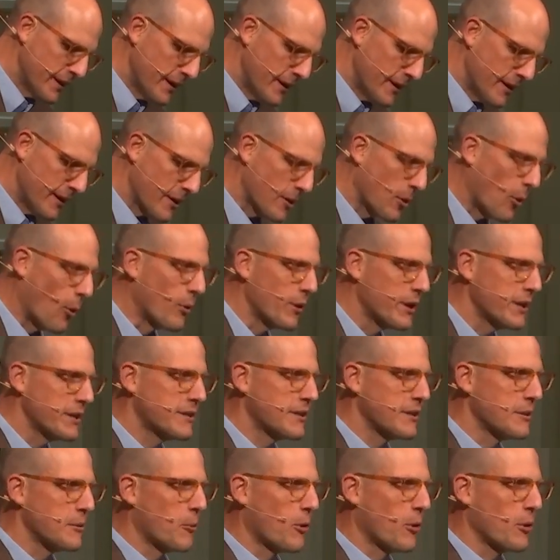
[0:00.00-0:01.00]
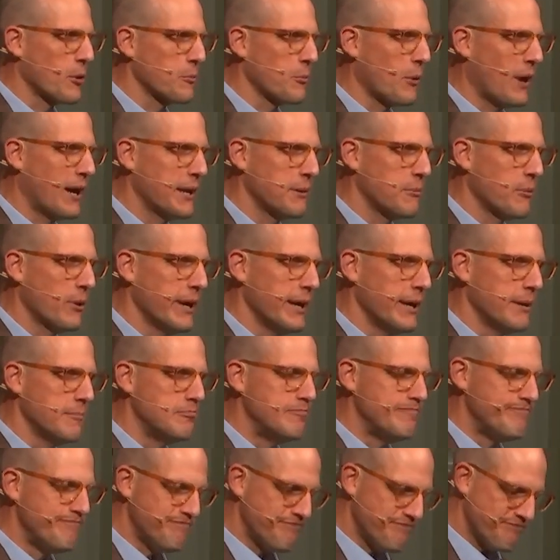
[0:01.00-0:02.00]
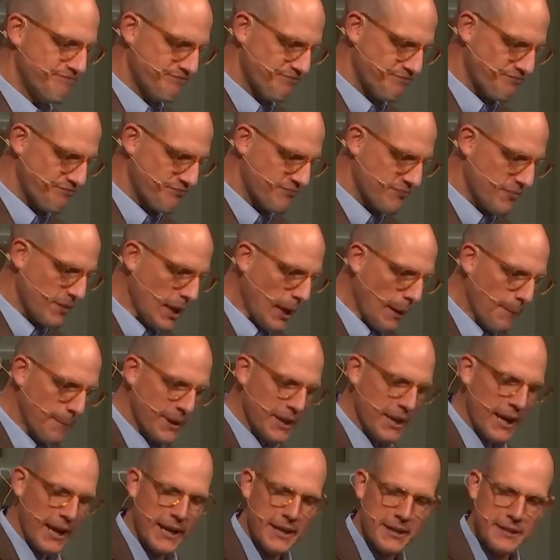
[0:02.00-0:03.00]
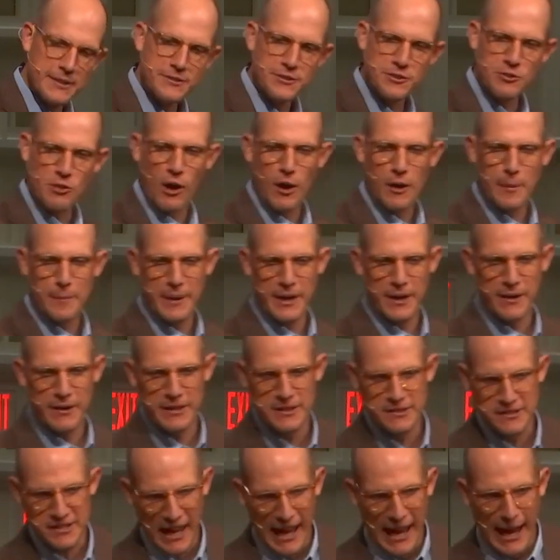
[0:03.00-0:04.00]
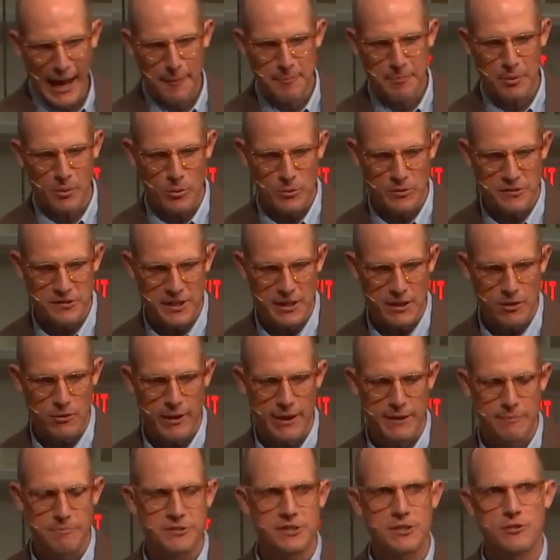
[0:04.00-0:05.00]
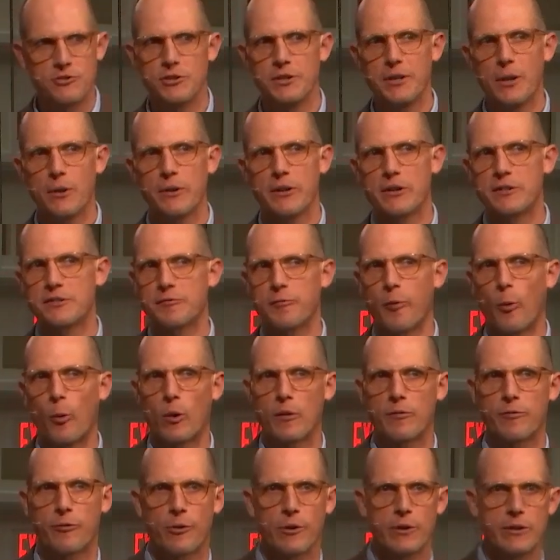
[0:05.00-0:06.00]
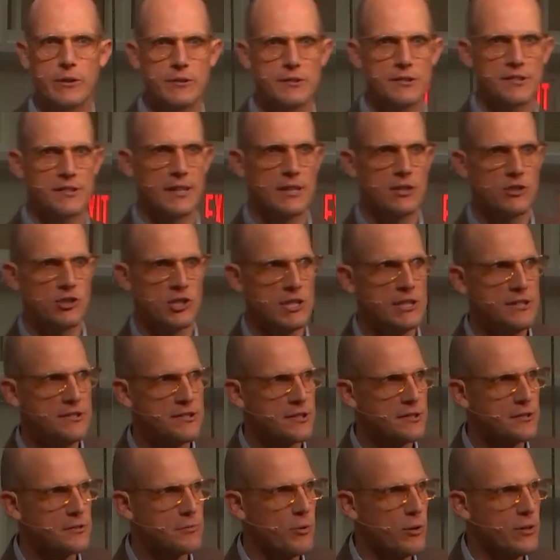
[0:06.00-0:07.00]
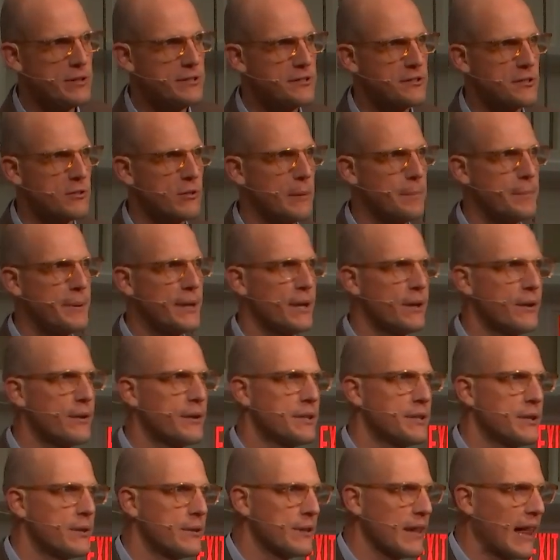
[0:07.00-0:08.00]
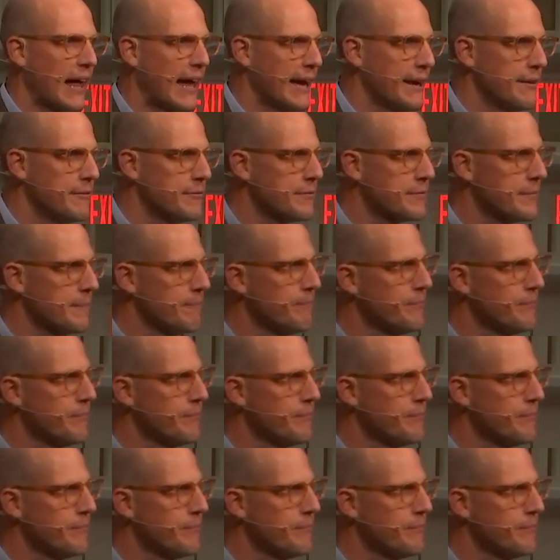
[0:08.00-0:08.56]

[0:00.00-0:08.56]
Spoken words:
according to the World Wide Web. Bananas, strawberries, apples, and grapes. Did you know there's four fruits that Jesus wants to appear in your life?